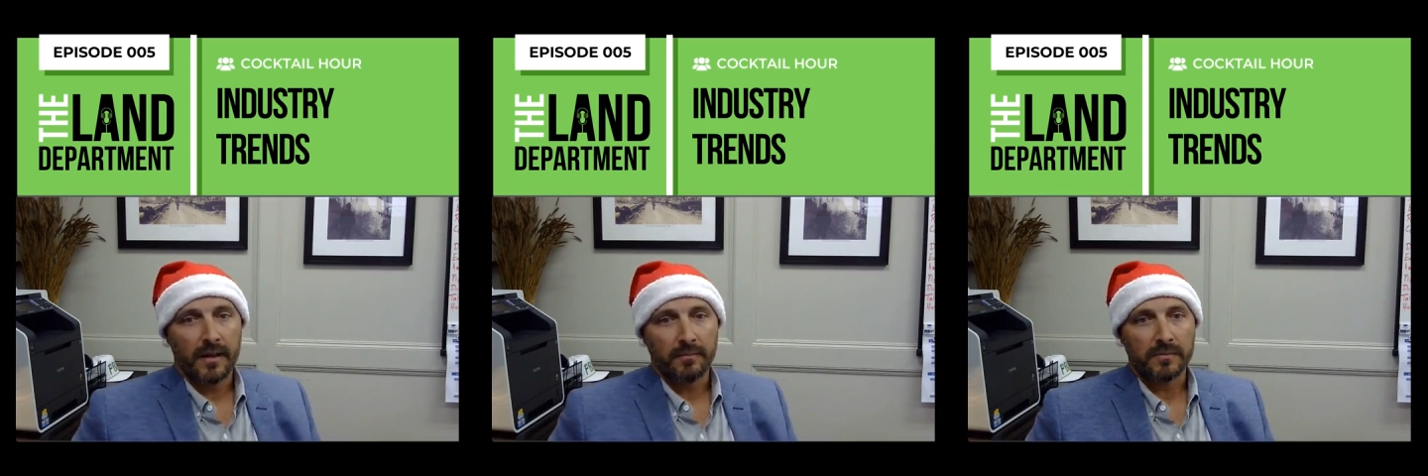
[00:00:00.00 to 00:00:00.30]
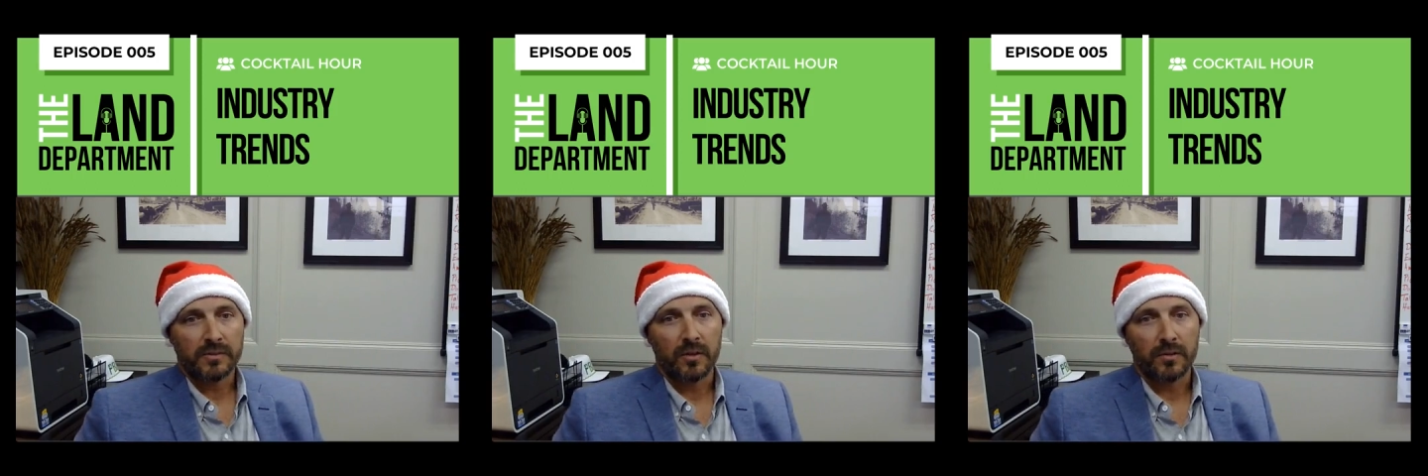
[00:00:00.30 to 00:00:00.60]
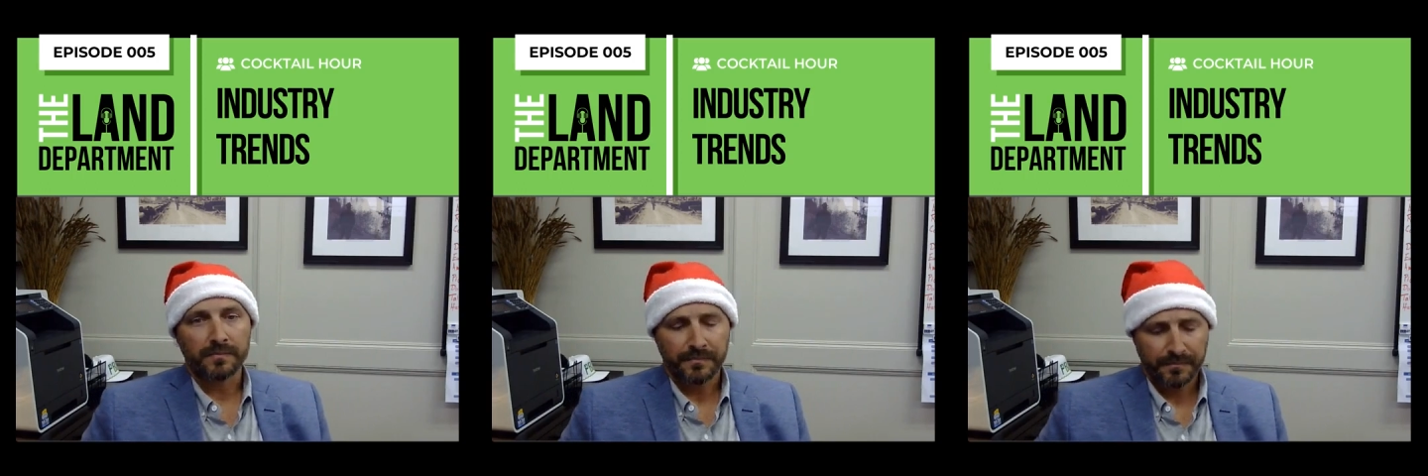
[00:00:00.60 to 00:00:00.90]
Um,
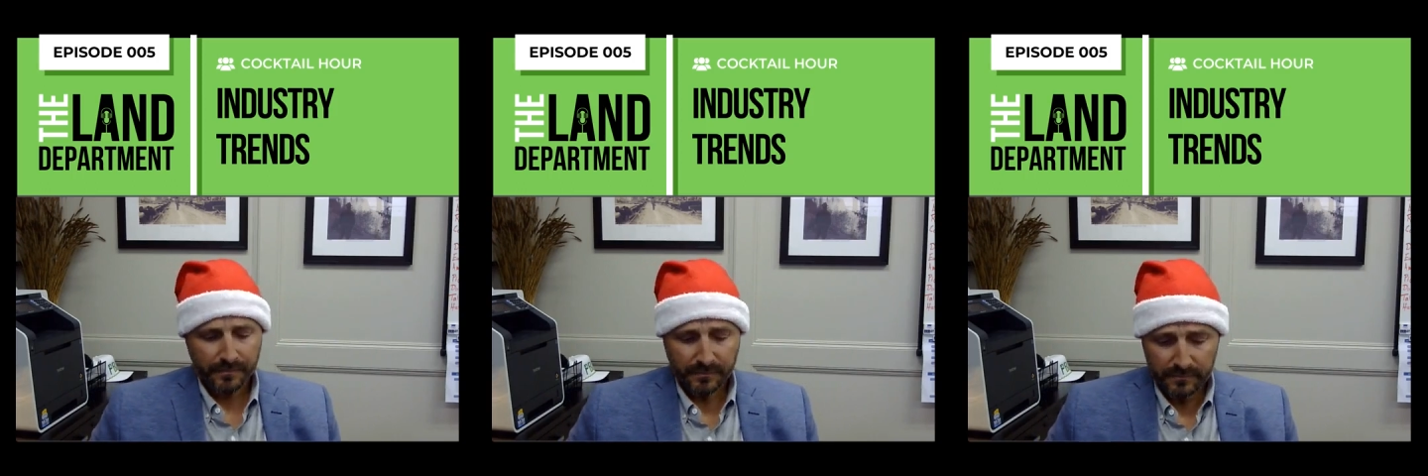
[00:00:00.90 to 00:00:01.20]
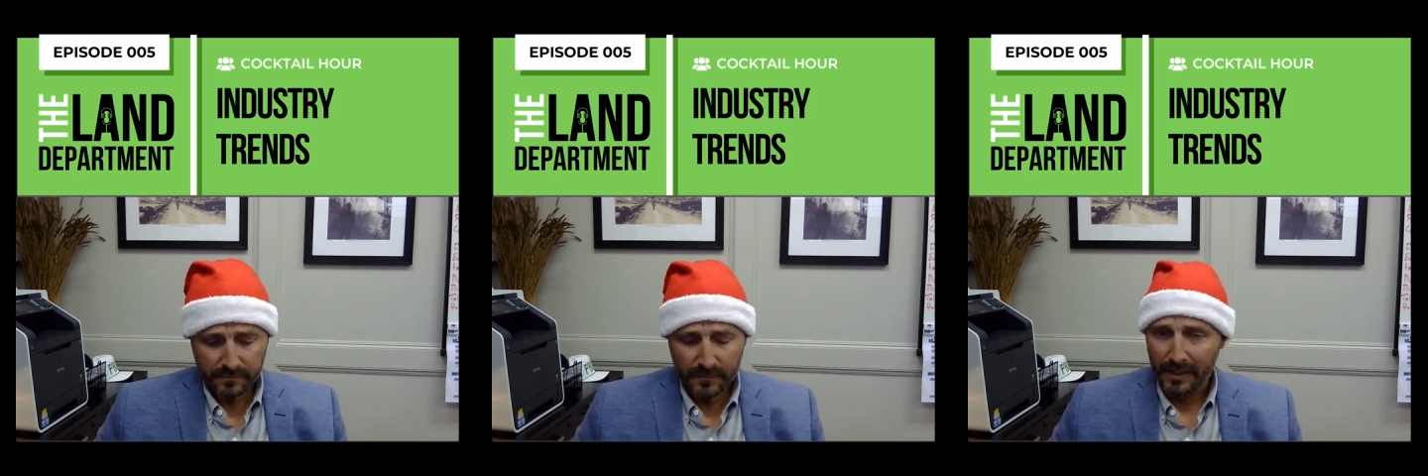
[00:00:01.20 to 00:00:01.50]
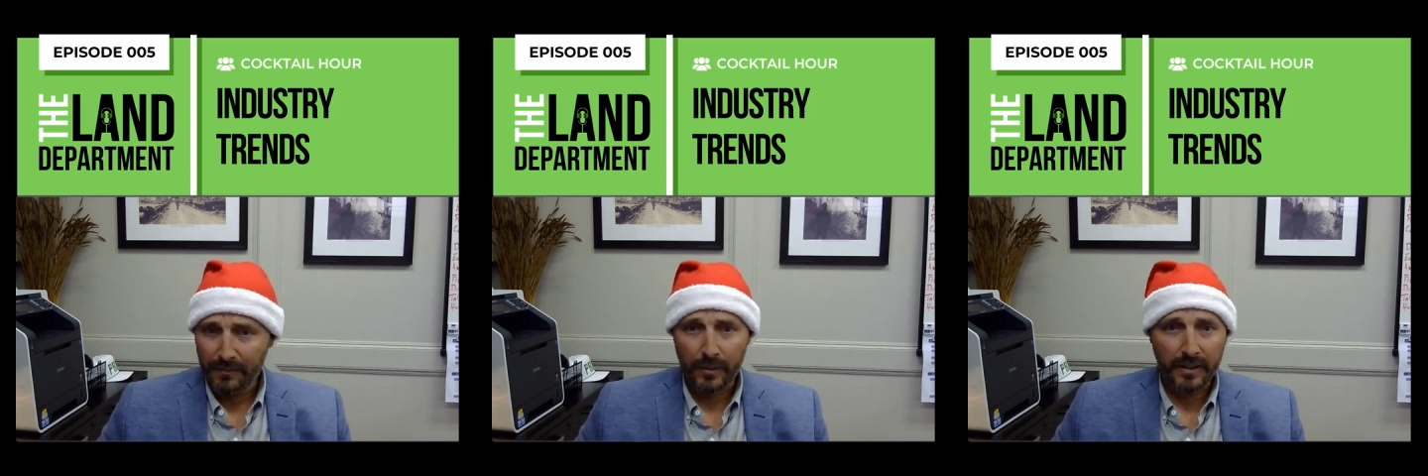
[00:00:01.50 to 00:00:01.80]
so
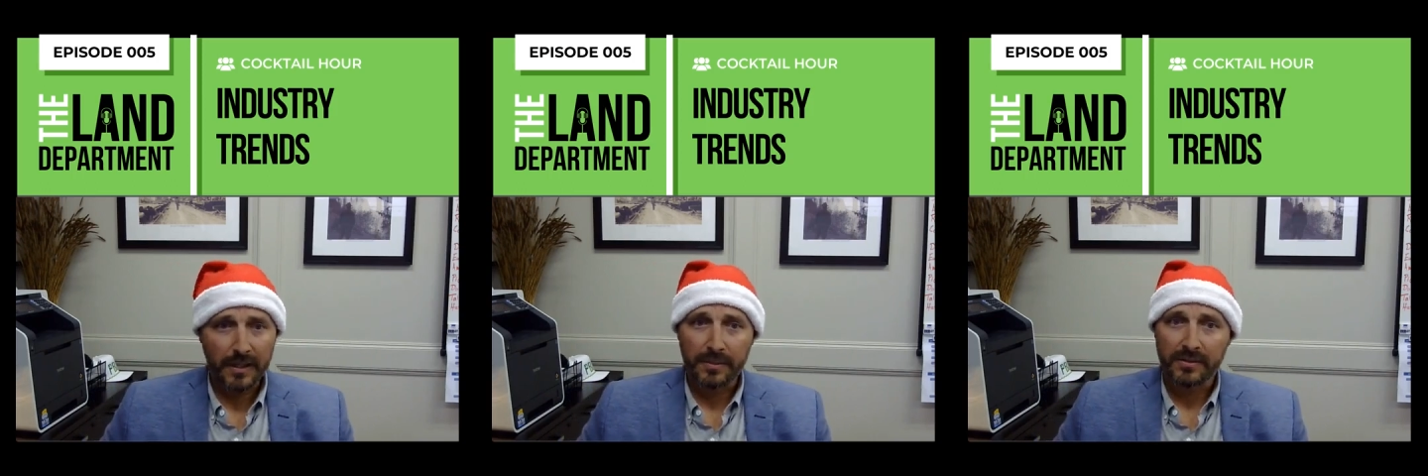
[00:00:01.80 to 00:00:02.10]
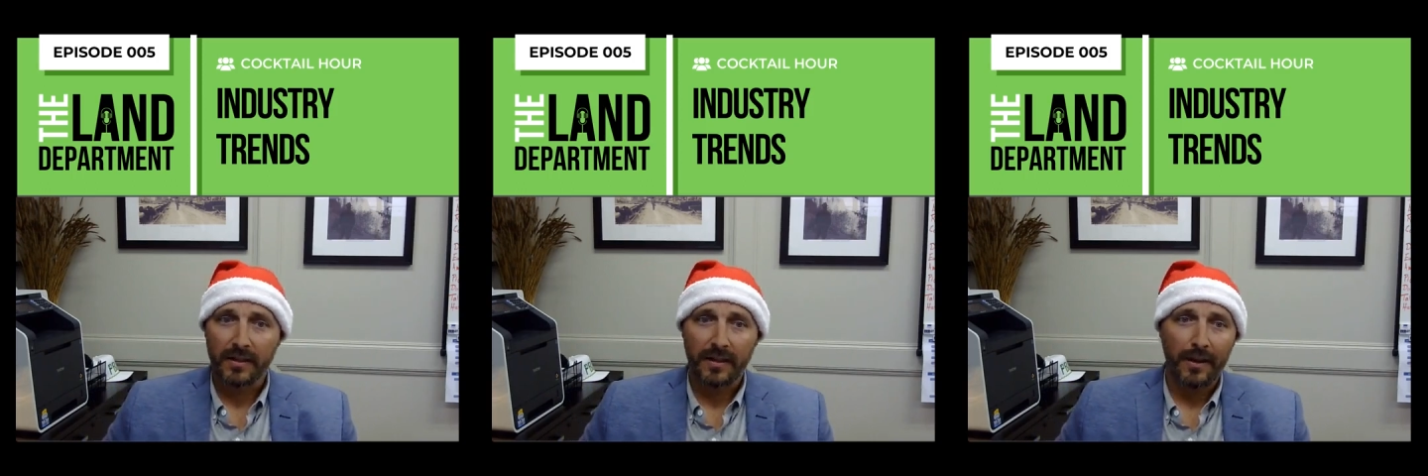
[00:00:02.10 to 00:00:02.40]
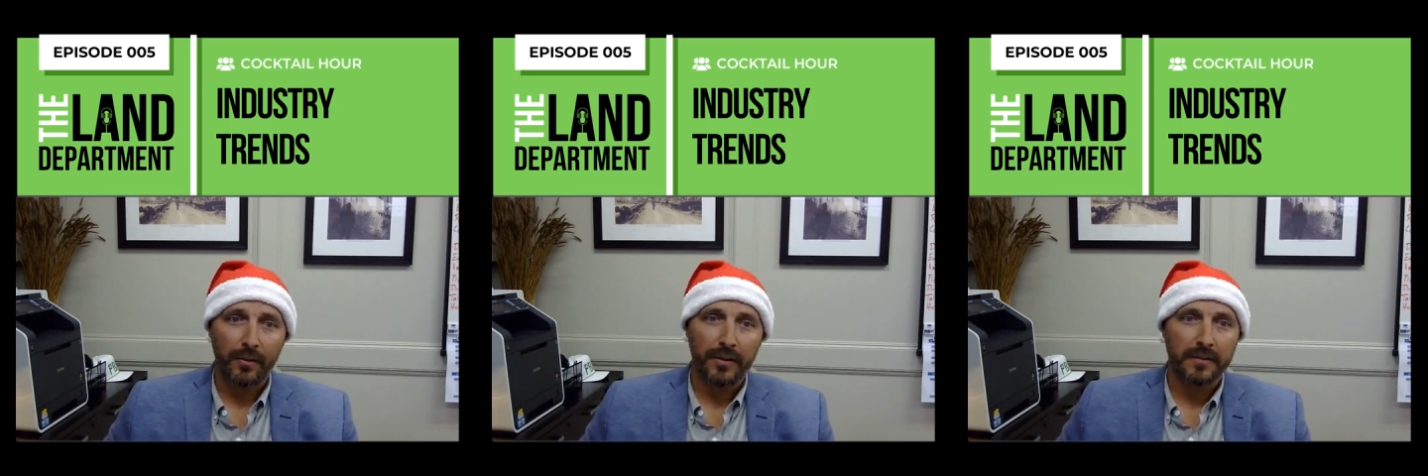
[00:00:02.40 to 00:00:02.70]
if we can keep a, a,
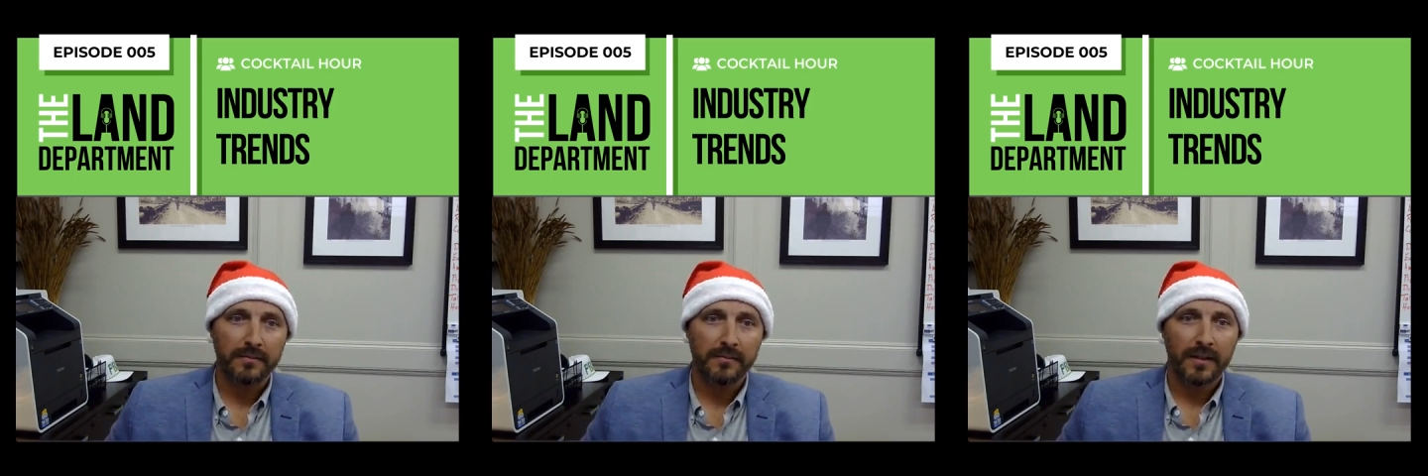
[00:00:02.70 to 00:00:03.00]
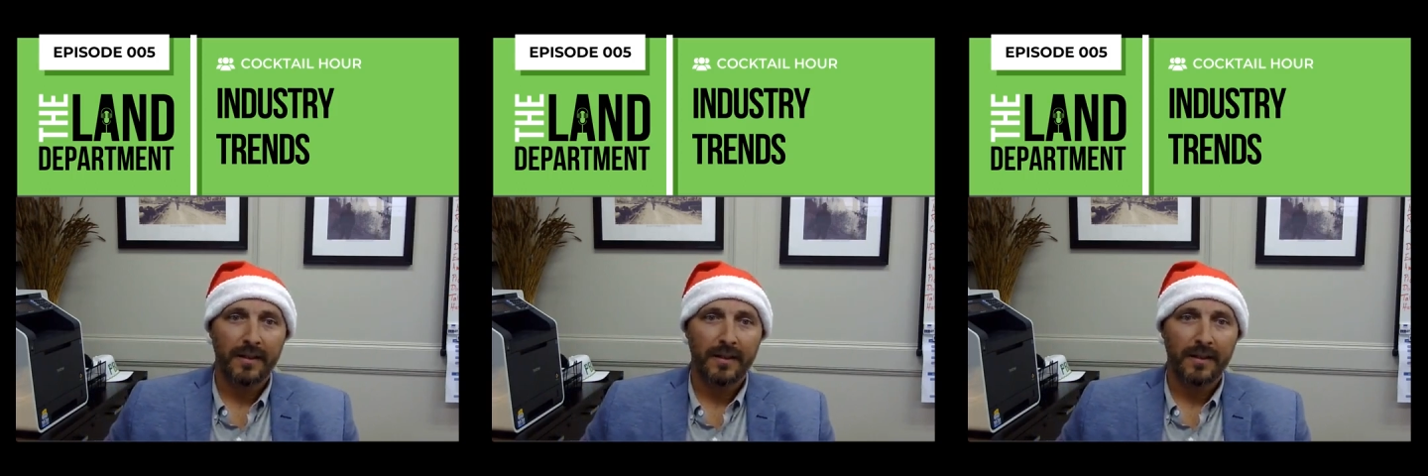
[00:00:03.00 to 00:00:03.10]
healthy,